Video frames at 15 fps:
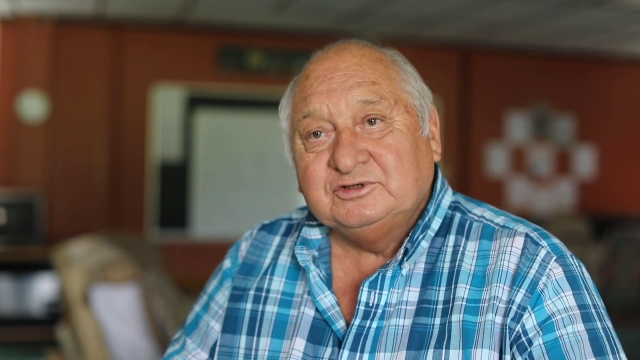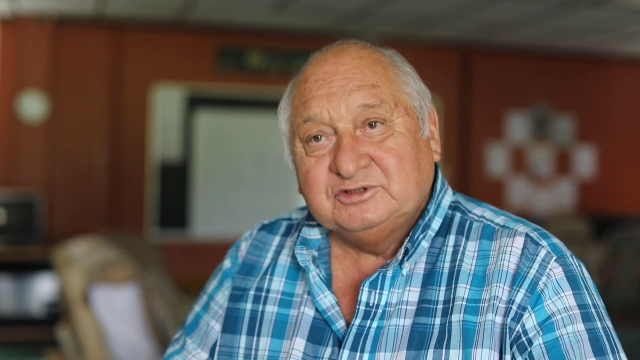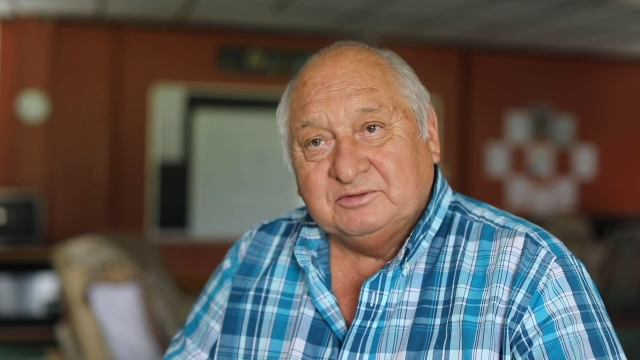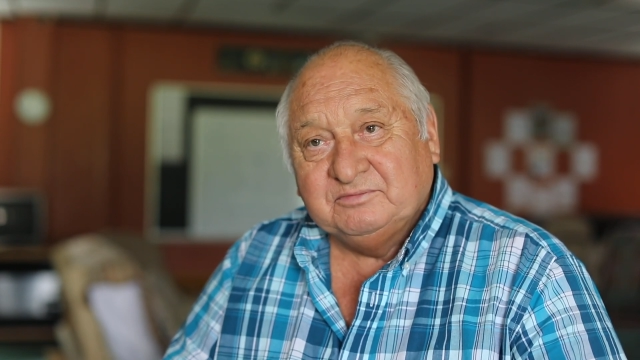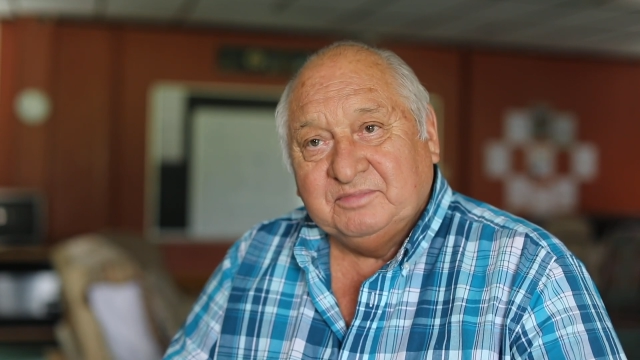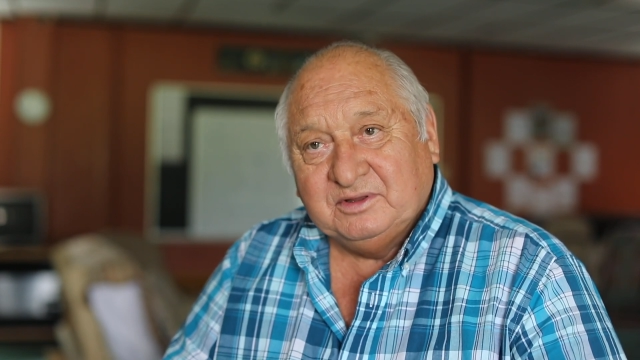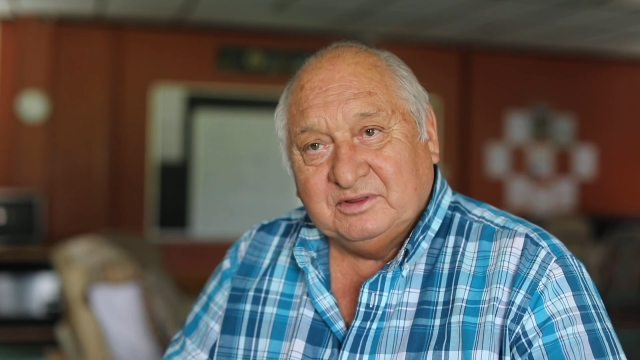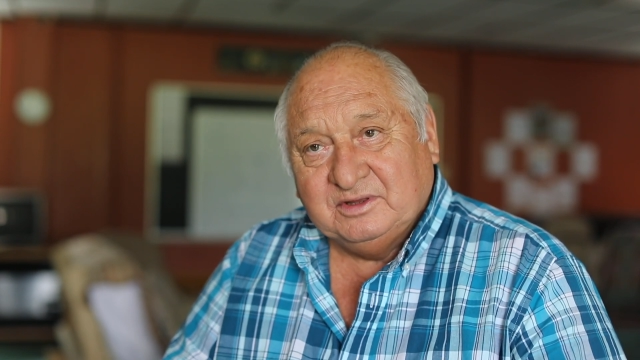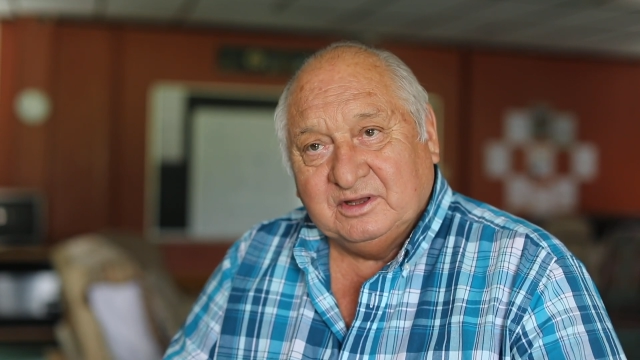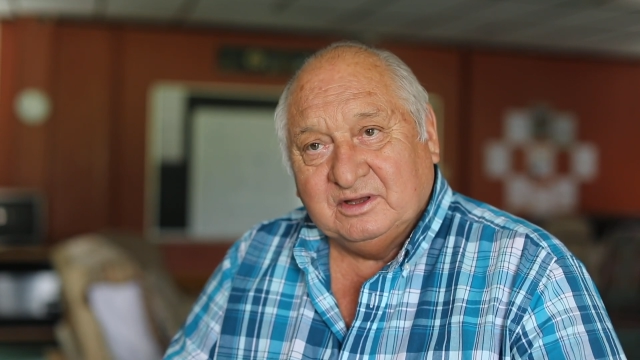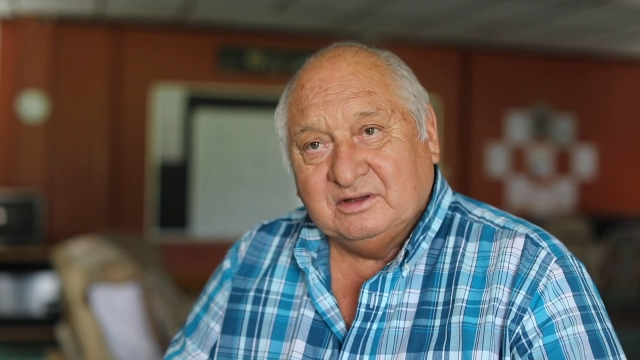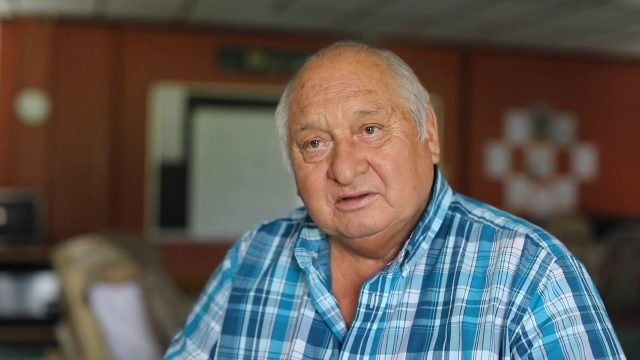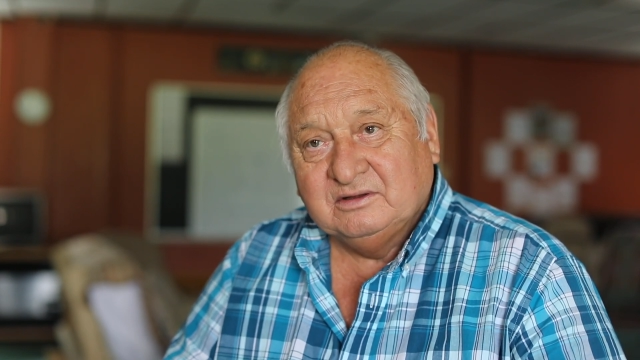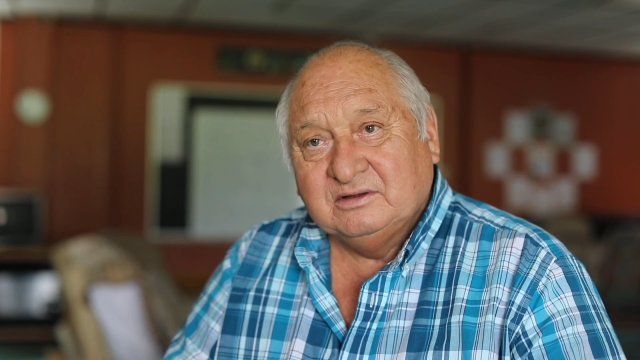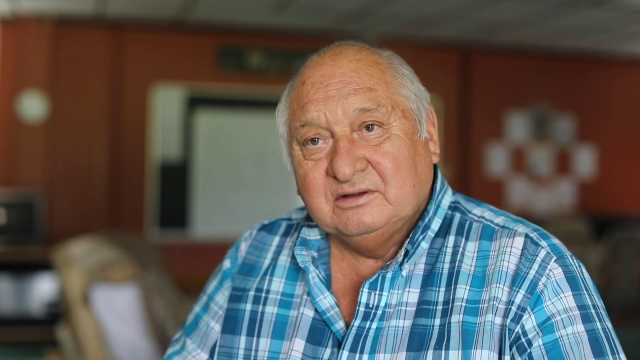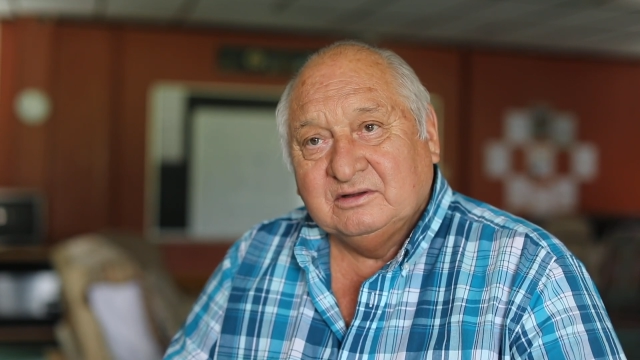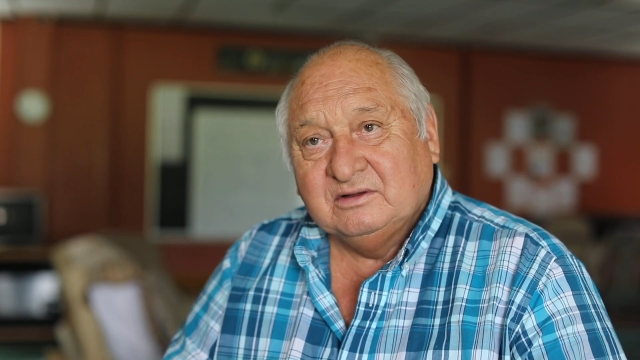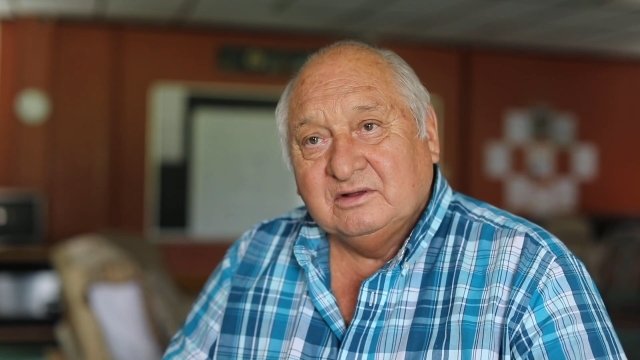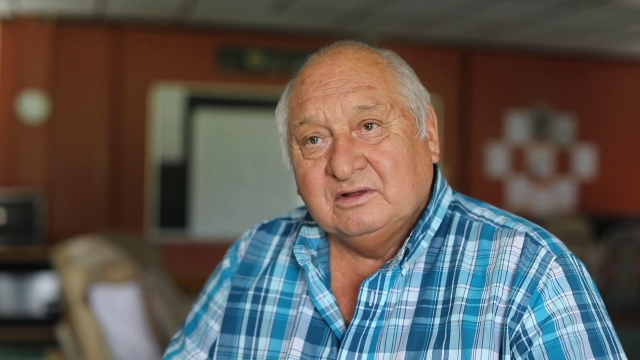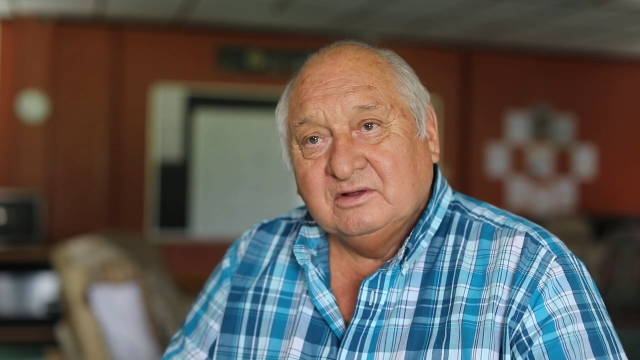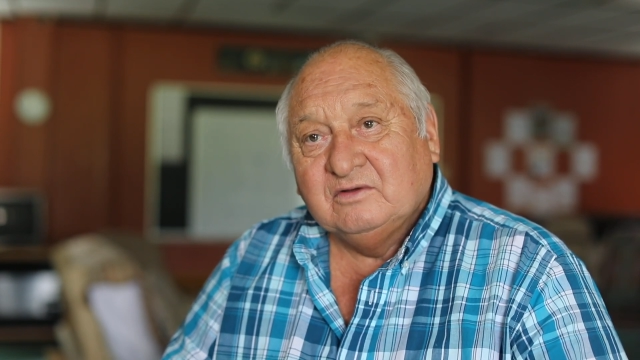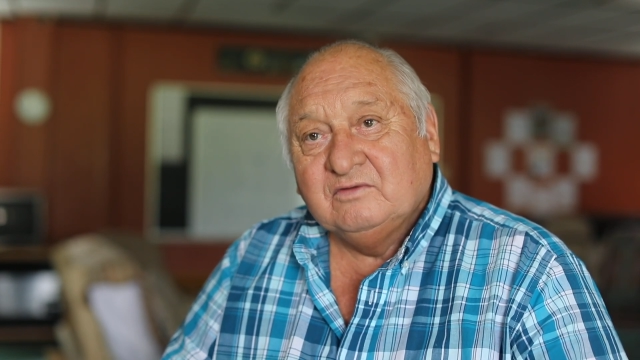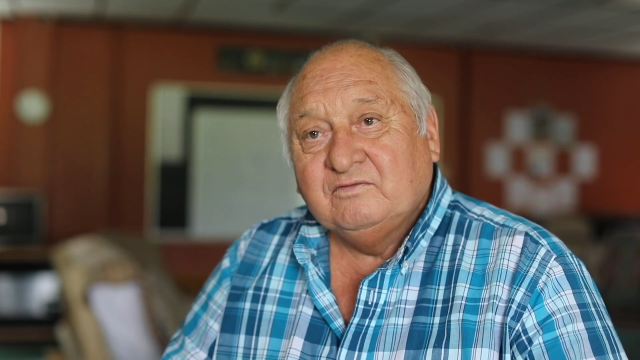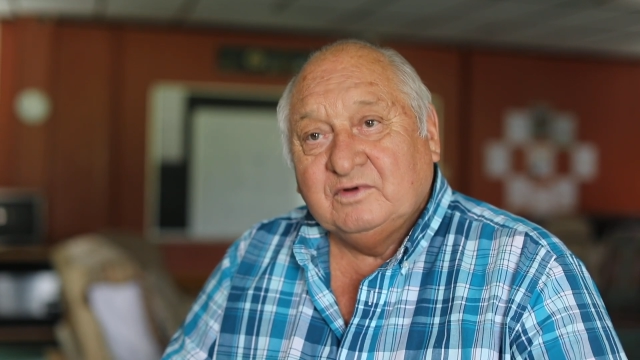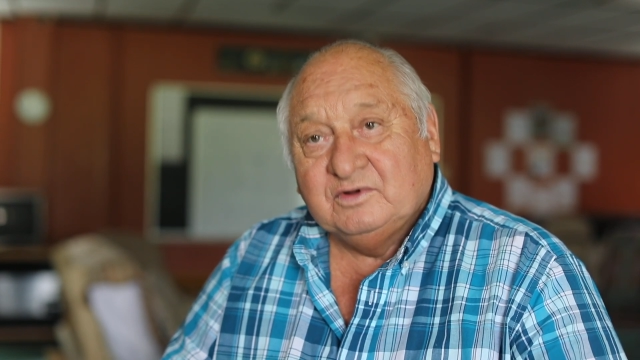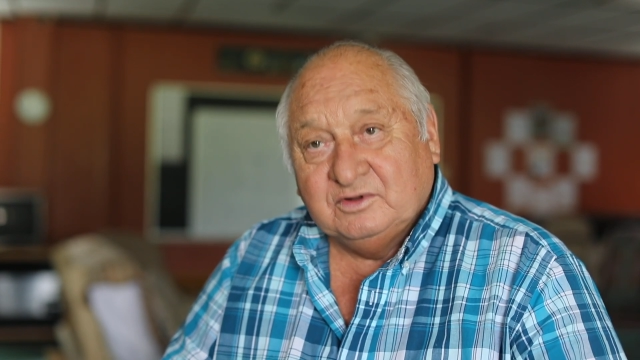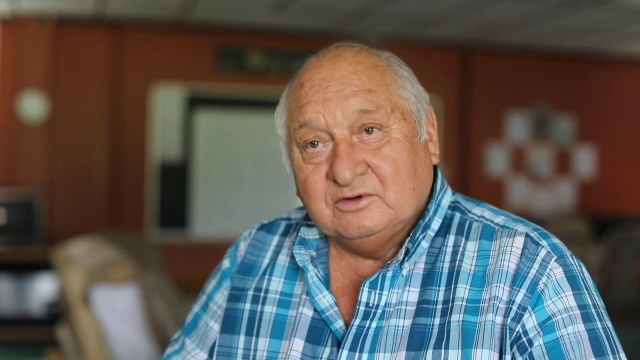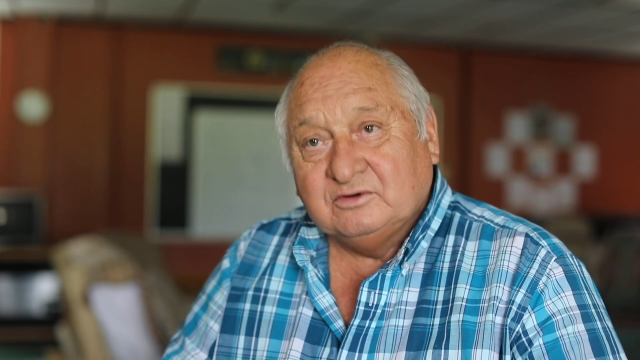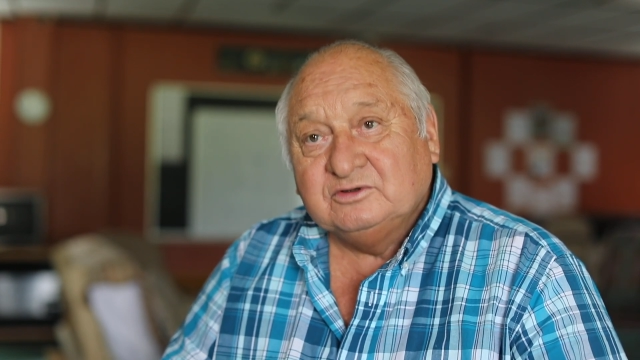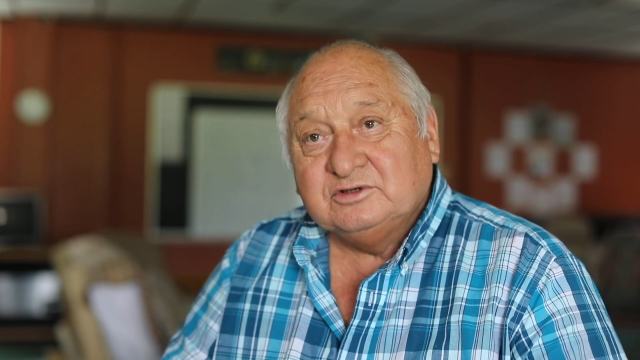sympathy for
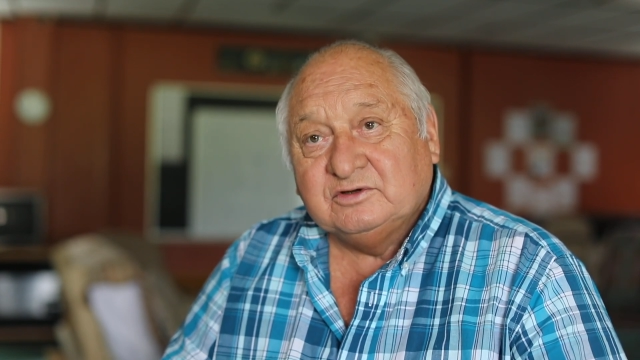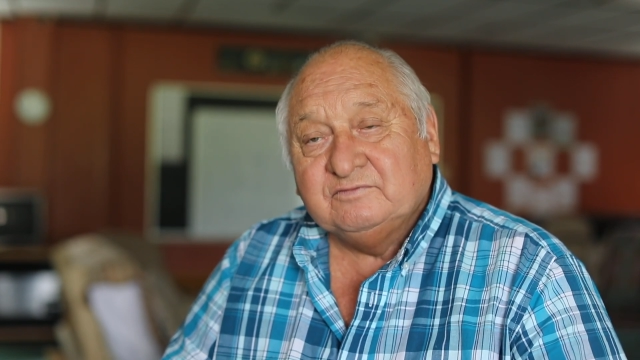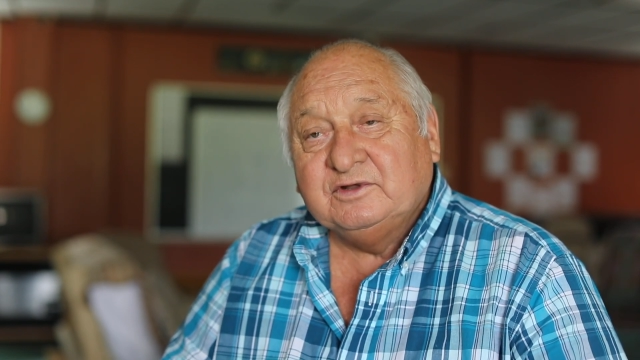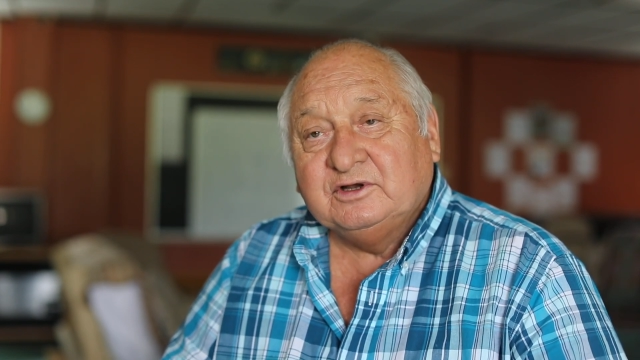those of